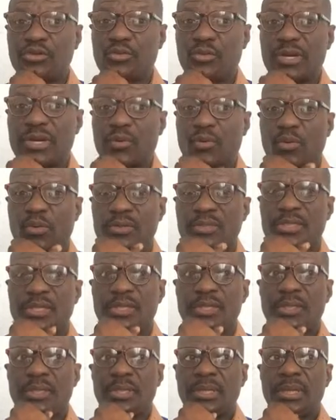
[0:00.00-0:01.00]
to do with the
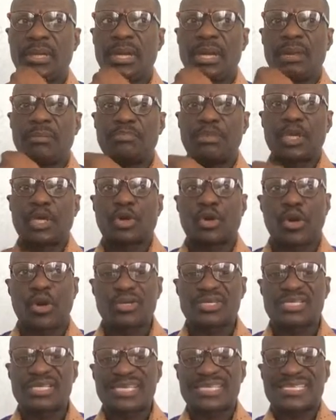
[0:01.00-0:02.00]
water?
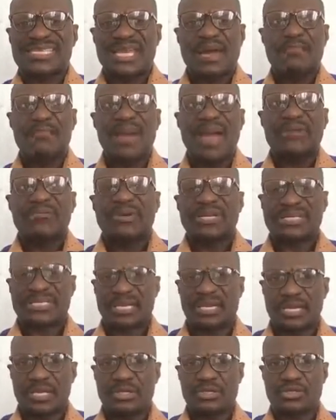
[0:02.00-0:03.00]
because the
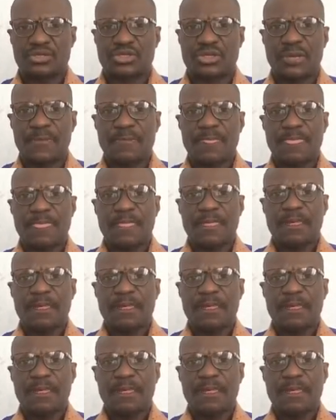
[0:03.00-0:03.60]
Samaritans,